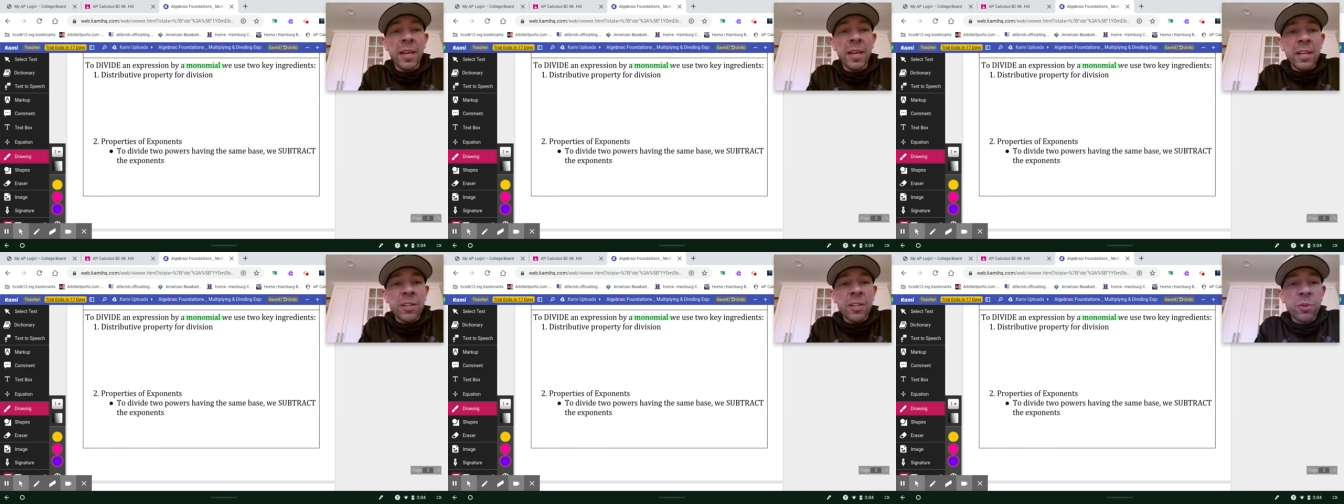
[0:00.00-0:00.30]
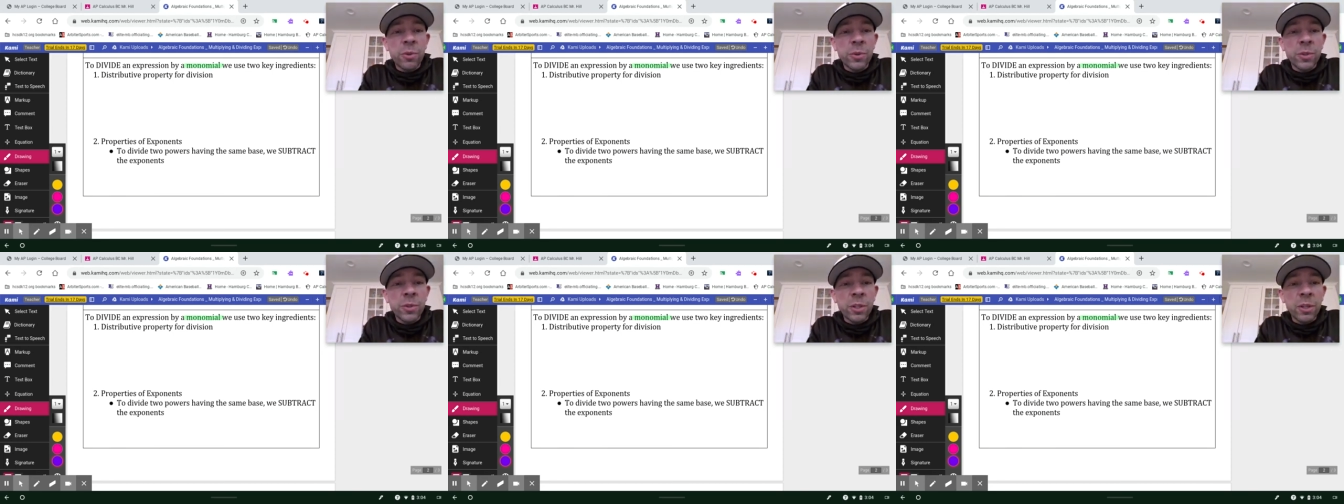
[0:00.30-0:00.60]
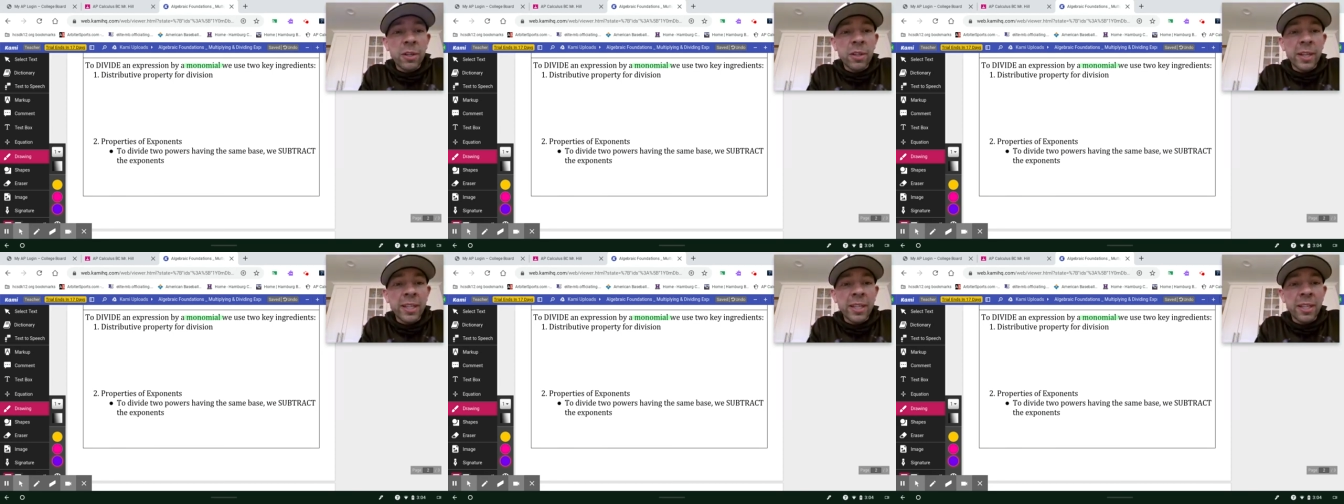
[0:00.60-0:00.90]
So it would
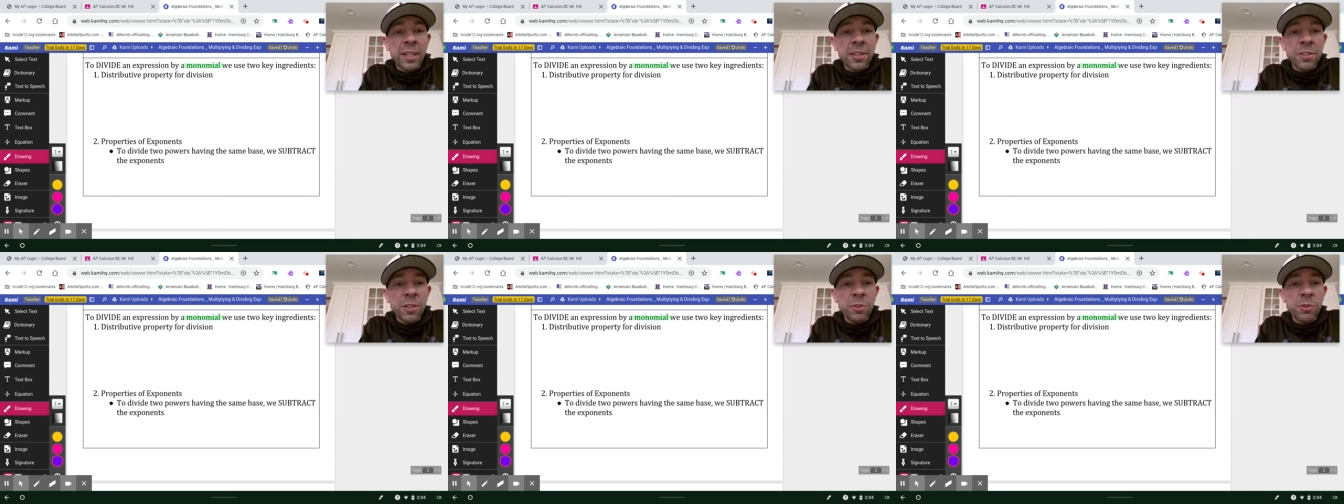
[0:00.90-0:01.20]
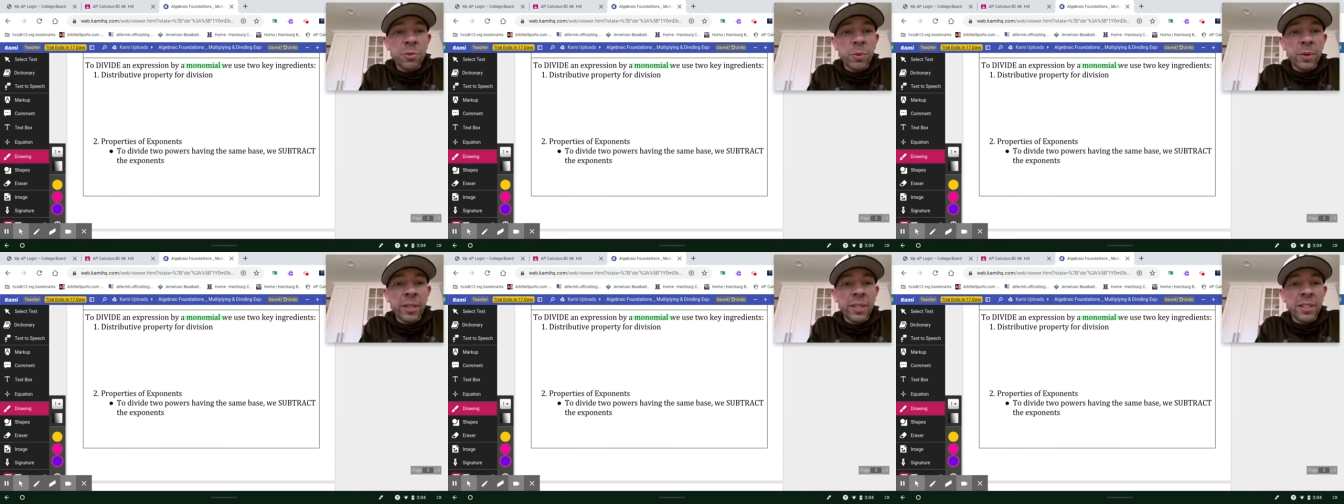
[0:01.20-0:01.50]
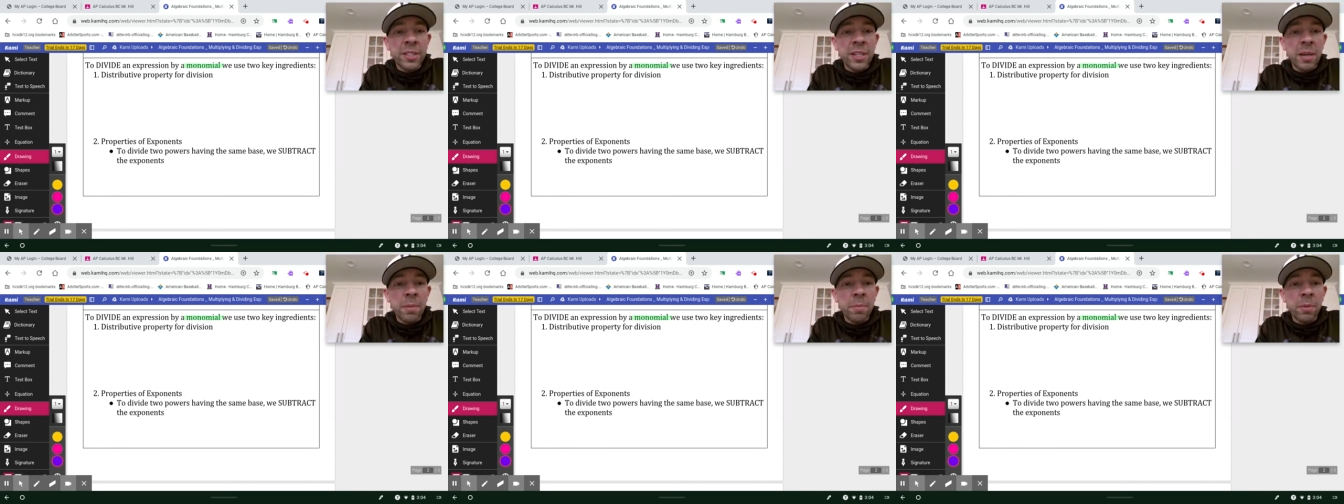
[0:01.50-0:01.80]
look like this. Here's one
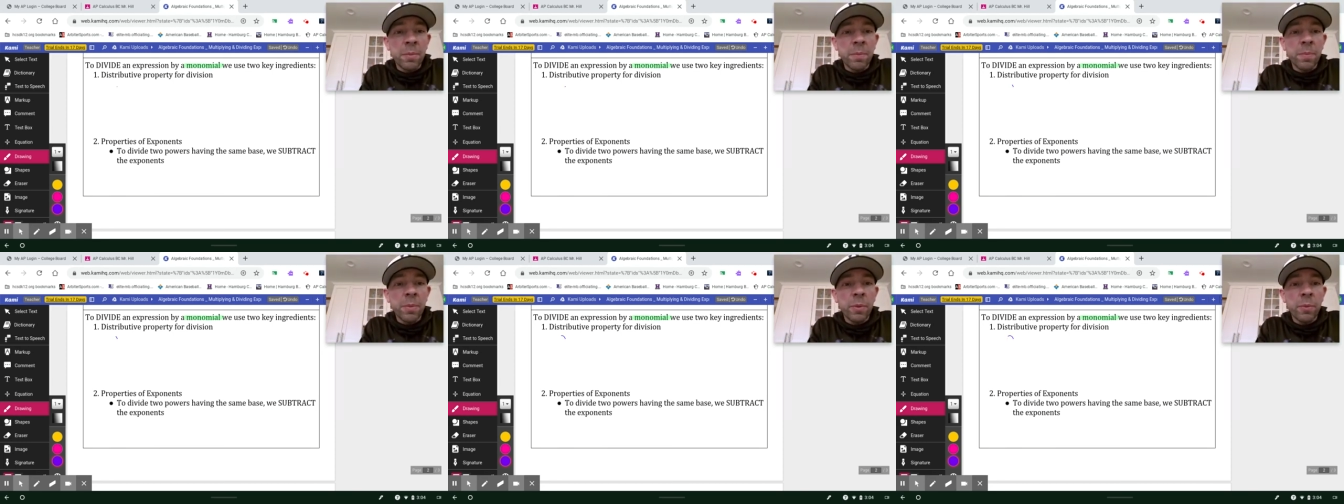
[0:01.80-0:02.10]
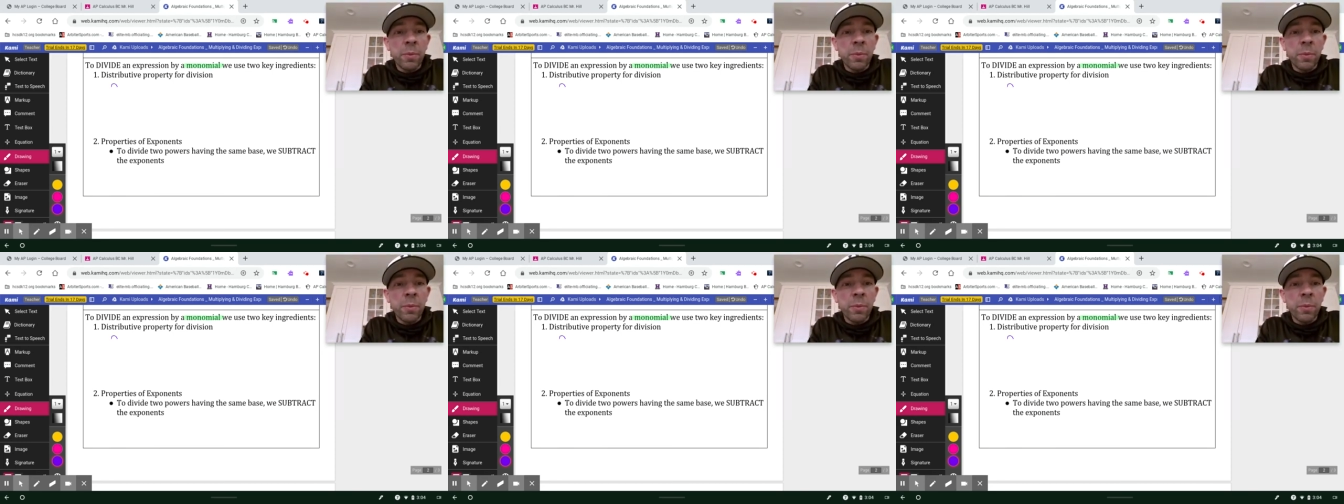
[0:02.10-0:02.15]
example.